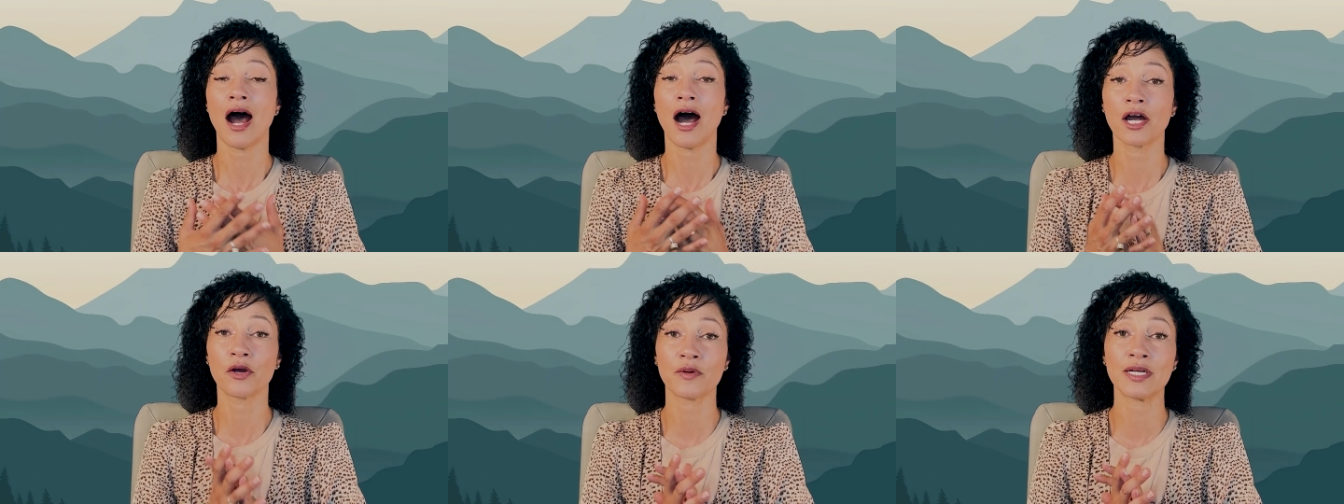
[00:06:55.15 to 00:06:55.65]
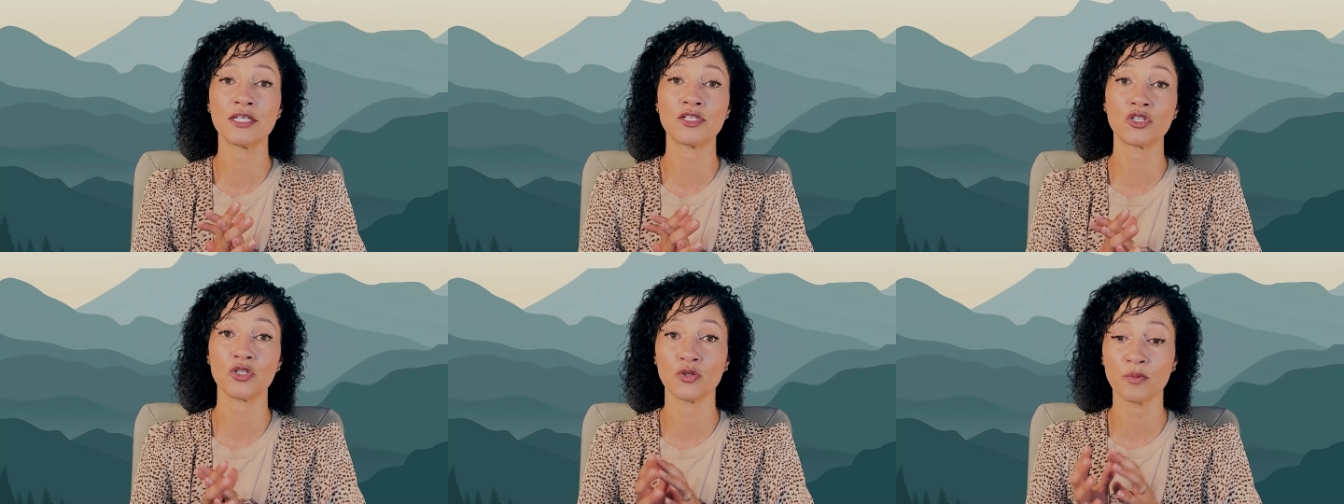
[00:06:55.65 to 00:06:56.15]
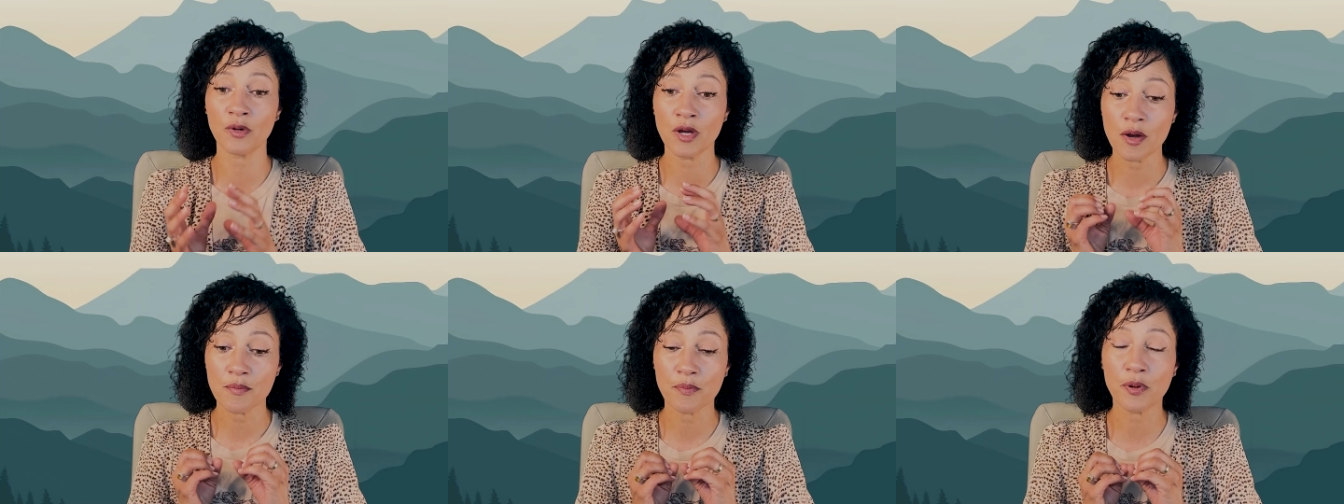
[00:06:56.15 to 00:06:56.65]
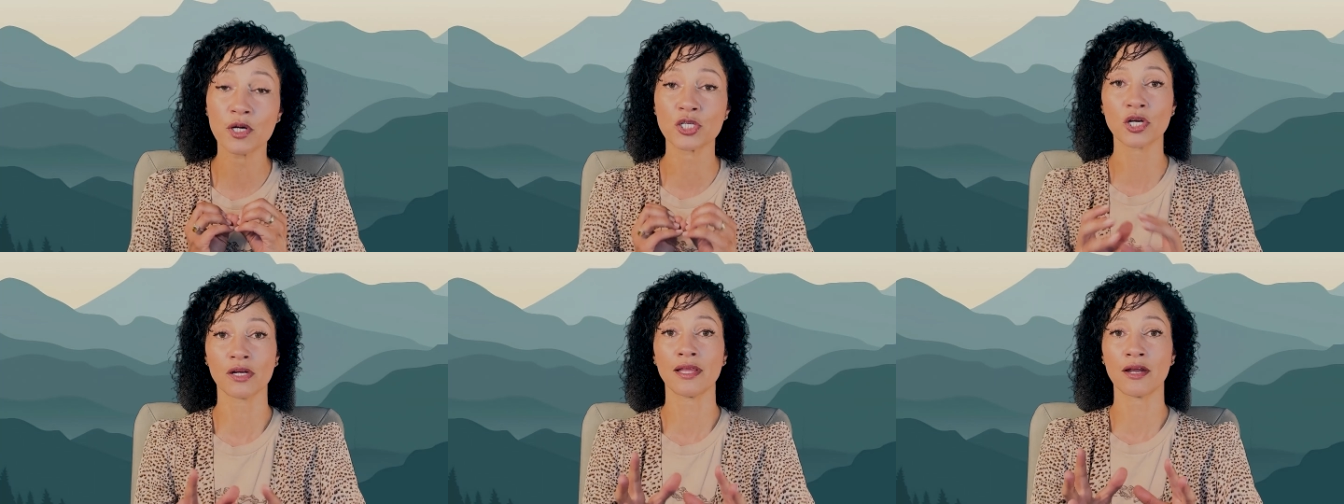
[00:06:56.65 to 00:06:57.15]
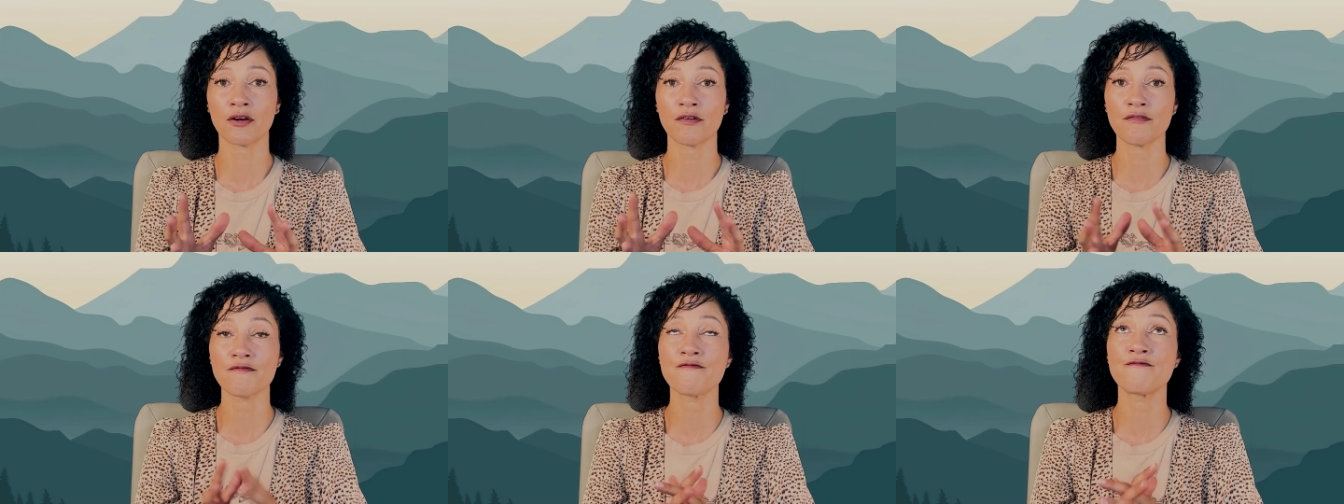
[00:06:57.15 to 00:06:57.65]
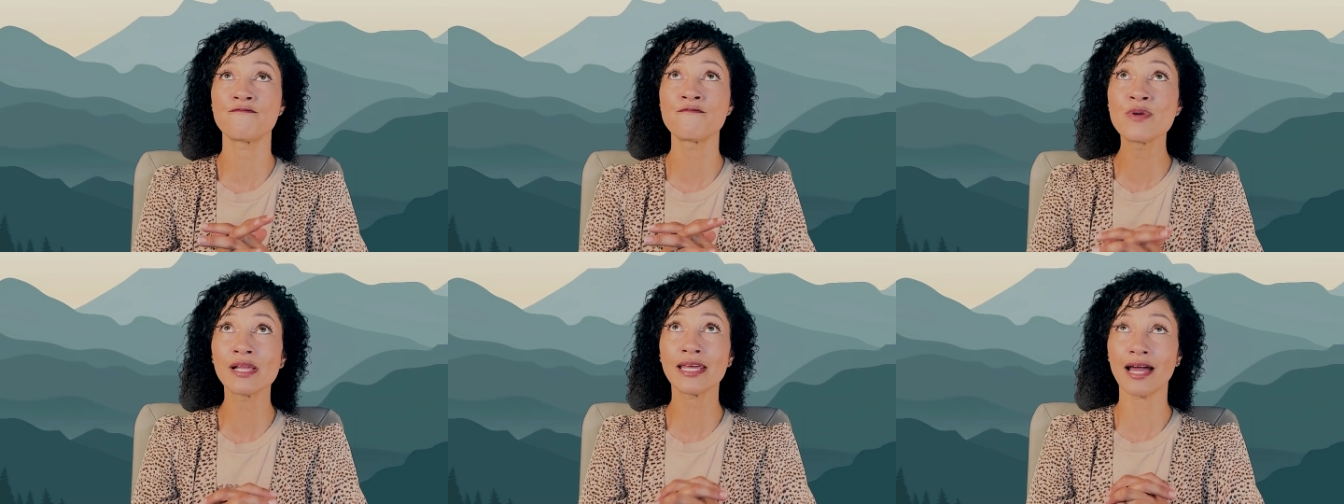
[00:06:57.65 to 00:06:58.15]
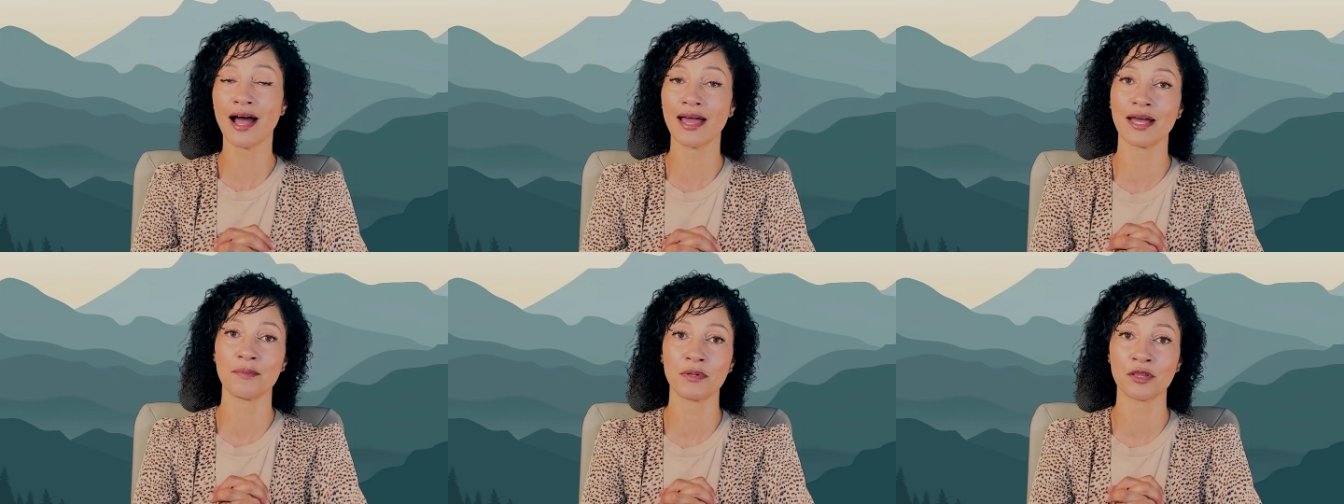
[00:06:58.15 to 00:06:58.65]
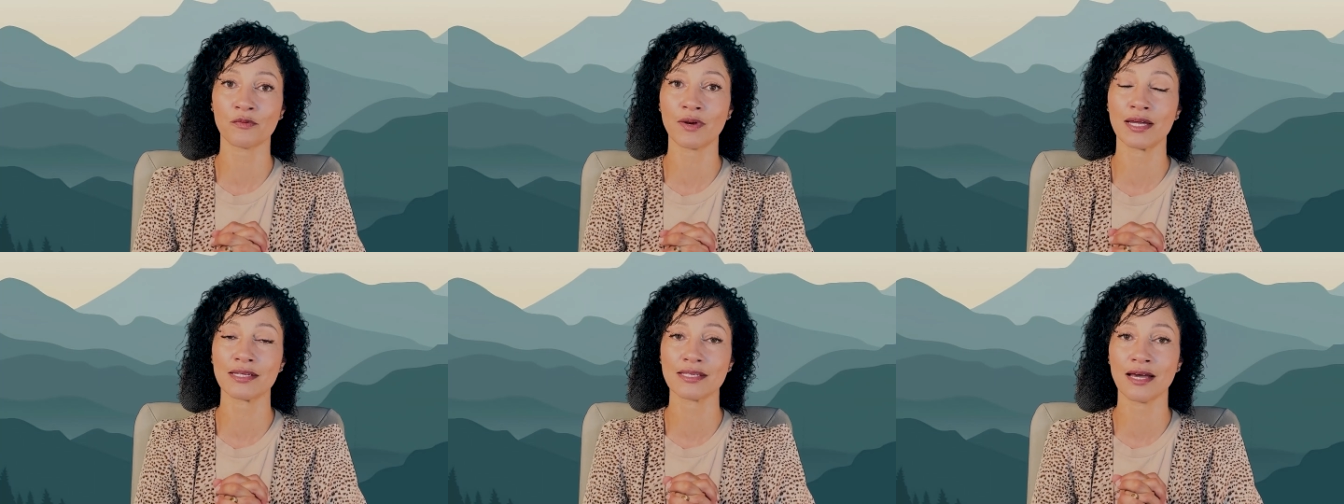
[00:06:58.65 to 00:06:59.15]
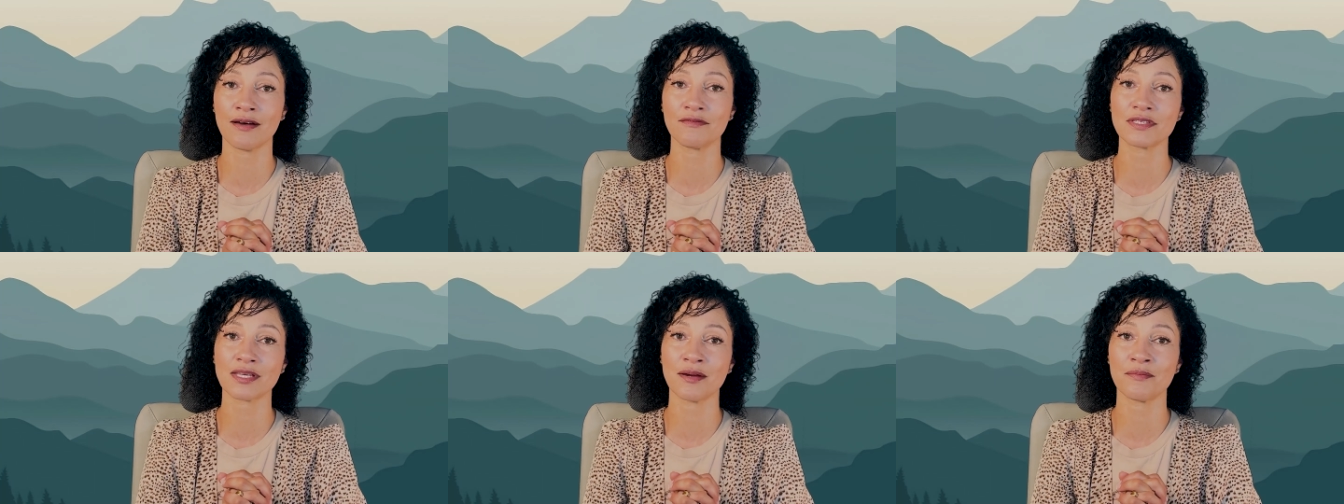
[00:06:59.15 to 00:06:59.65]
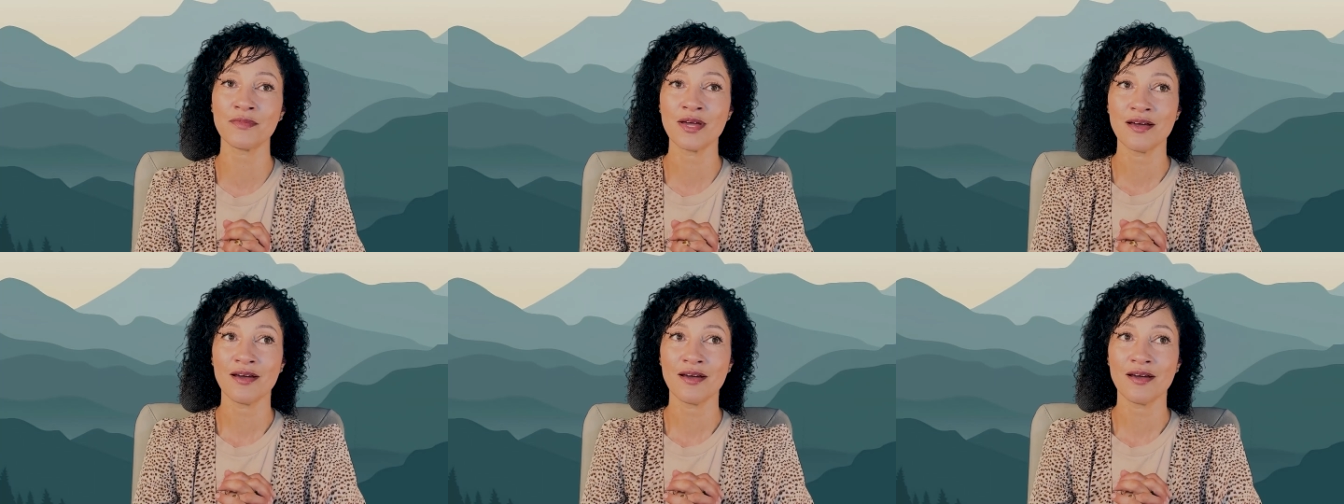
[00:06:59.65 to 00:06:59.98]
agreed to push our letter really high up in the ranks of some